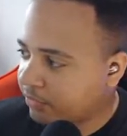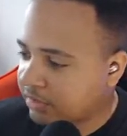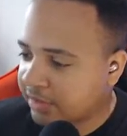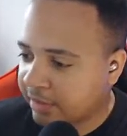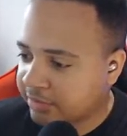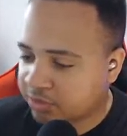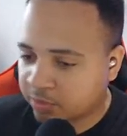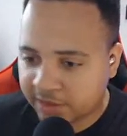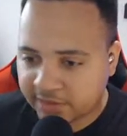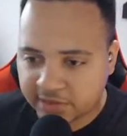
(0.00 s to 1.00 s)
Yeah, so
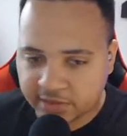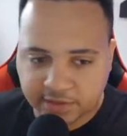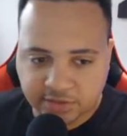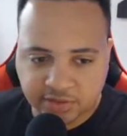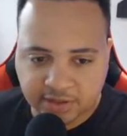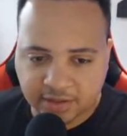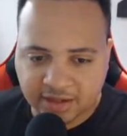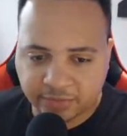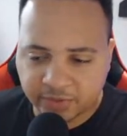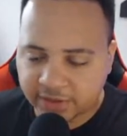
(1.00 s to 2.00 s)
what I did, I
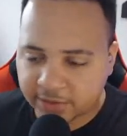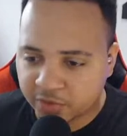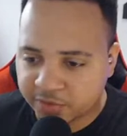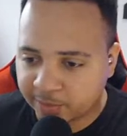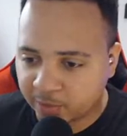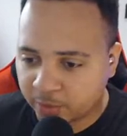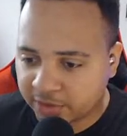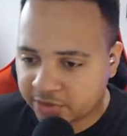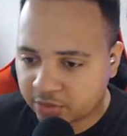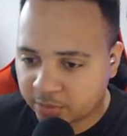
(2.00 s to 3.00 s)
feel like most people are
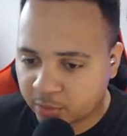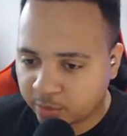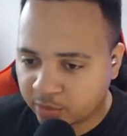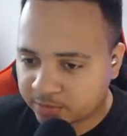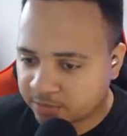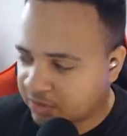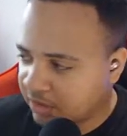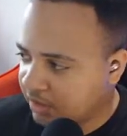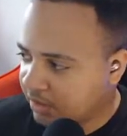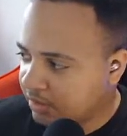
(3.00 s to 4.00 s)
watching on mobile,
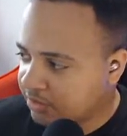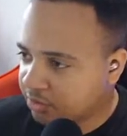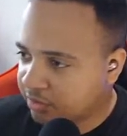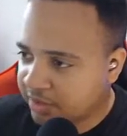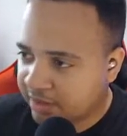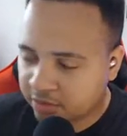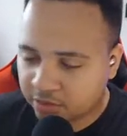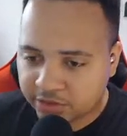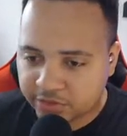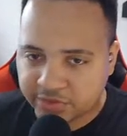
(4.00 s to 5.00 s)
so they're not going
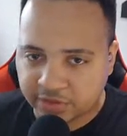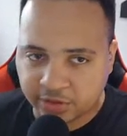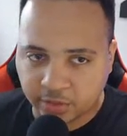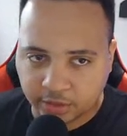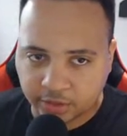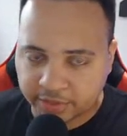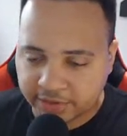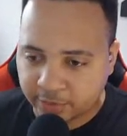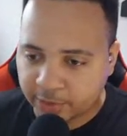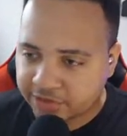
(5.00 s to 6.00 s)
to use the QR code
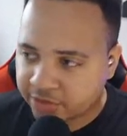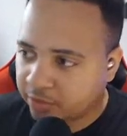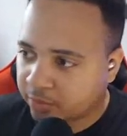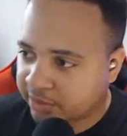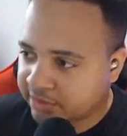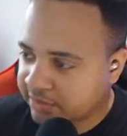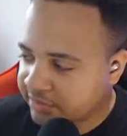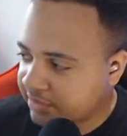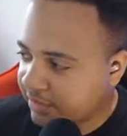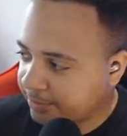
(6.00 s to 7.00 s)
anyway. So what I did
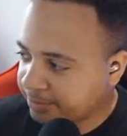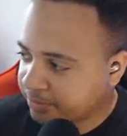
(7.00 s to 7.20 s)
instead,